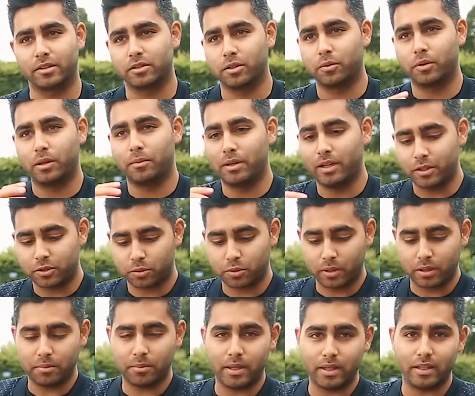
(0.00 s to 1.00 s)
So what it
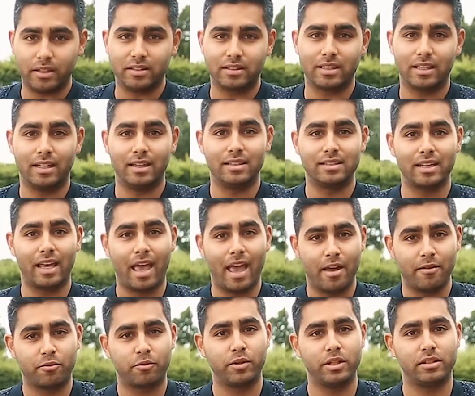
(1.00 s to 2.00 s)
literally means is
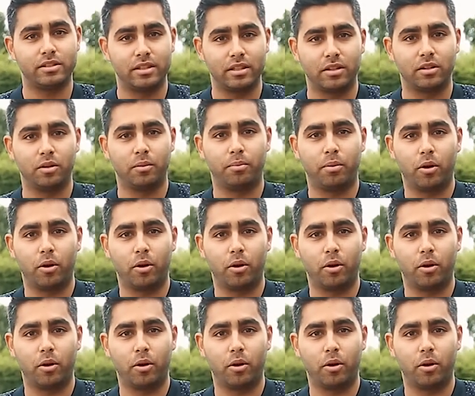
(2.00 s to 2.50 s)
every single